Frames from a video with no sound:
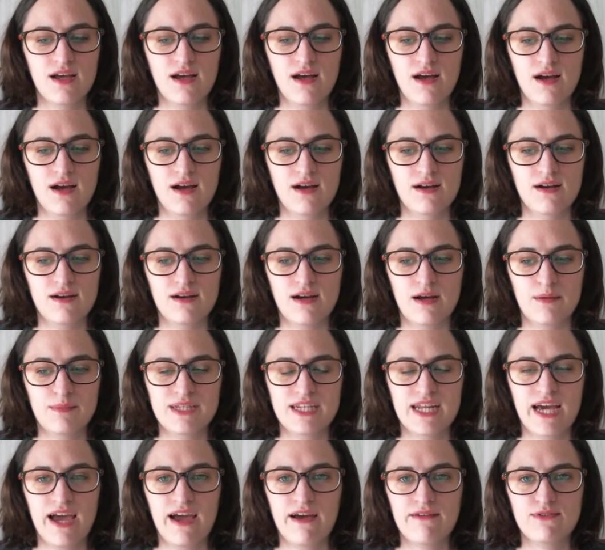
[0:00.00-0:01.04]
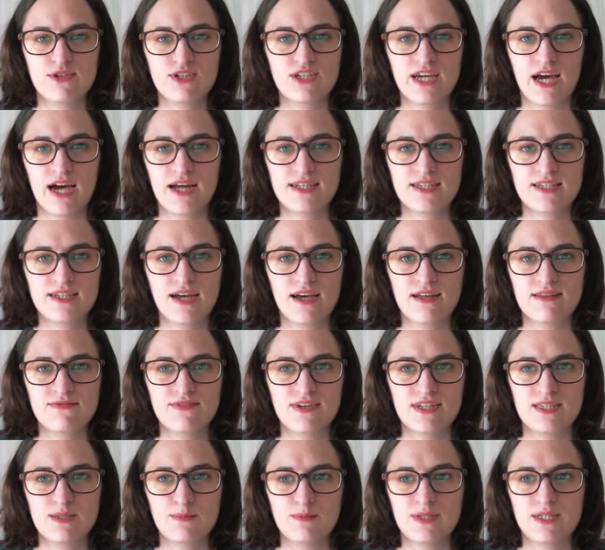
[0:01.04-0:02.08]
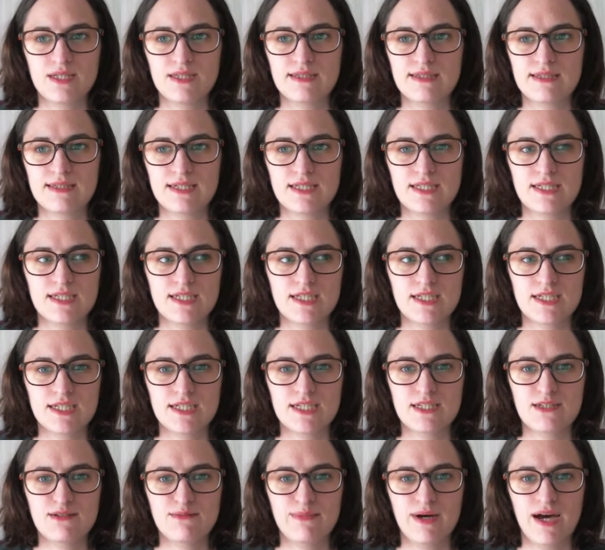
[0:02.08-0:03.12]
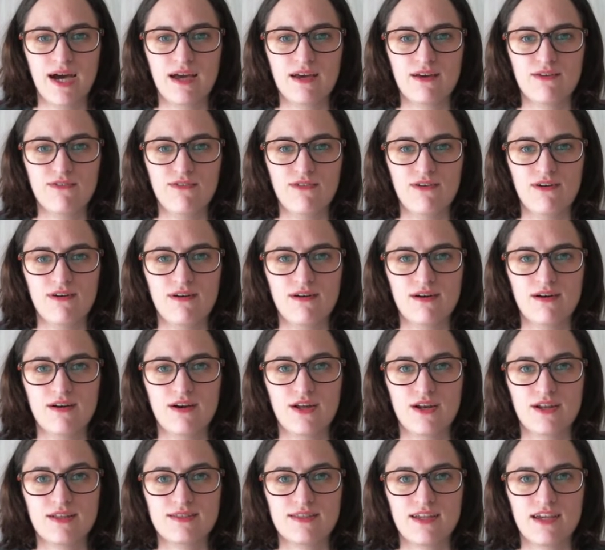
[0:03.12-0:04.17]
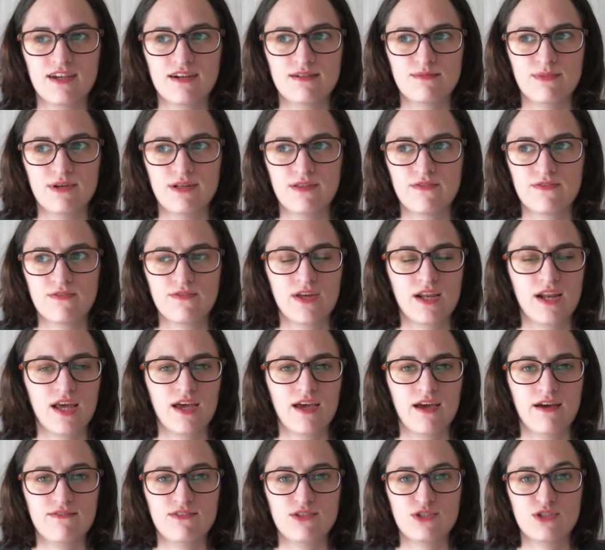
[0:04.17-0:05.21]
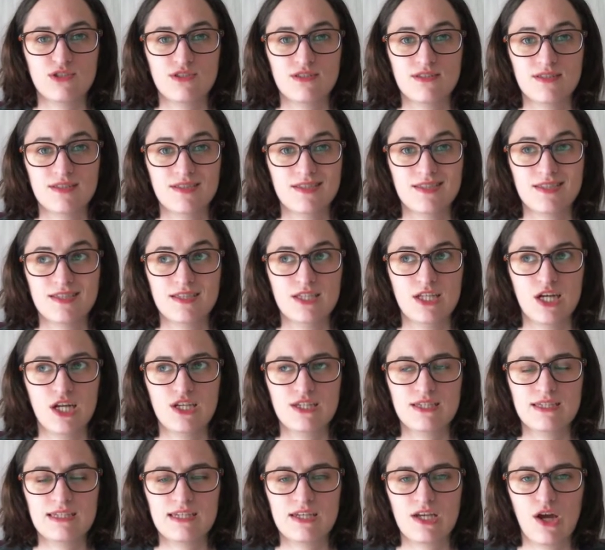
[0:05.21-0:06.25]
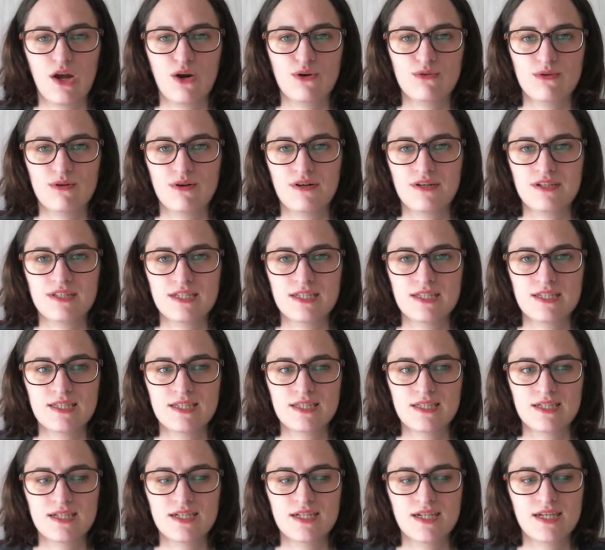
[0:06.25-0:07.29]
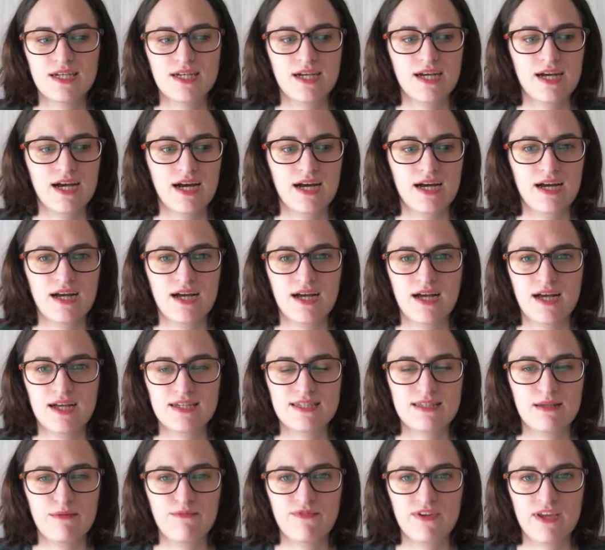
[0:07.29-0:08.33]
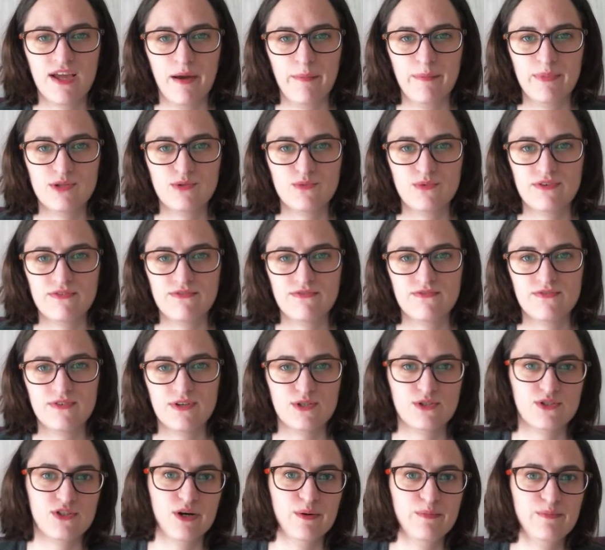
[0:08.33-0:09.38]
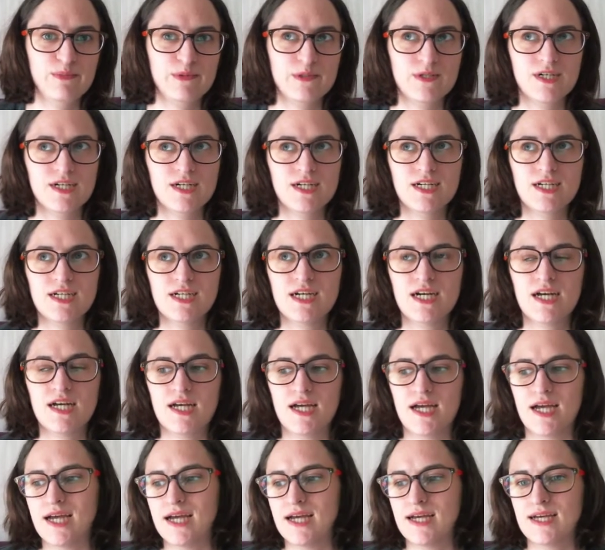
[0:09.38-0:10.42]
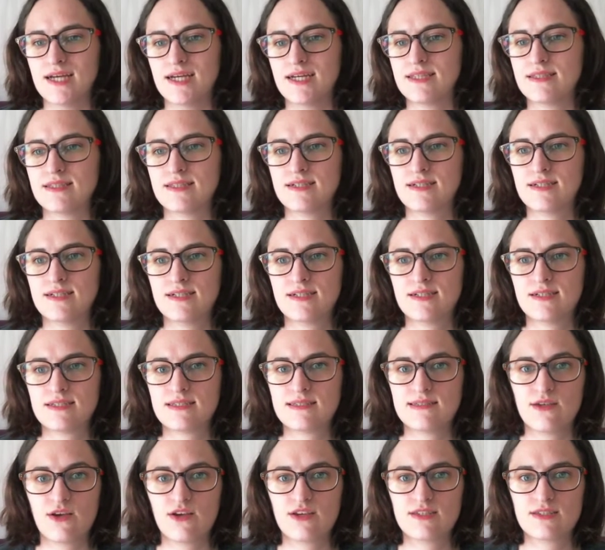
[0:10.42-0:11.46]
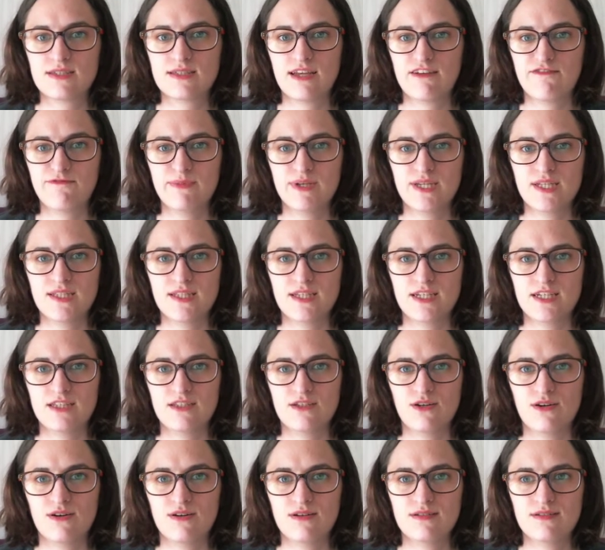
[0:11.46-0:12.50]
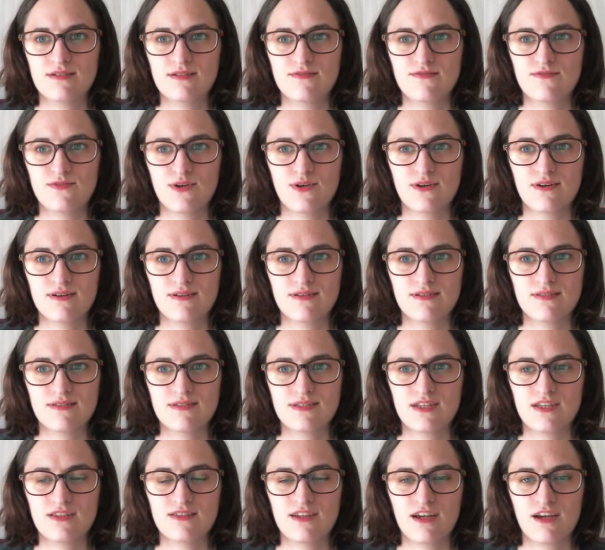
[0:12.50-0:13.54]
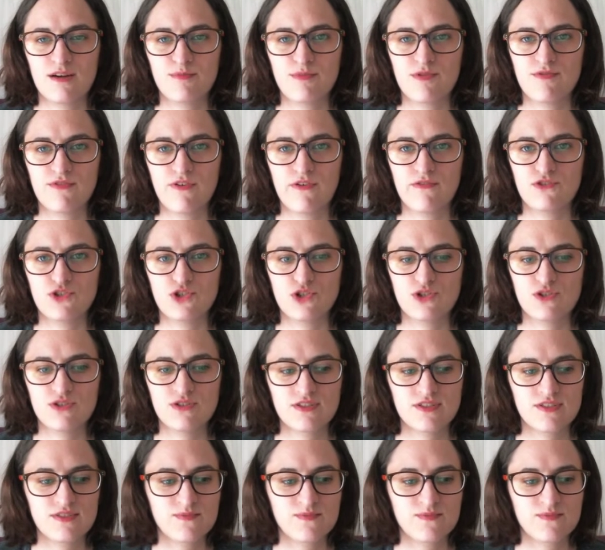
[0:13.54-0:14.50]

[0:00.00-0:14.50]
I mean, I have a cardigan that's been sitting in a bag for an entire month, and I haven't done a single row on it. Same thing happened with a top, and socks have been ignored for the entire month of June.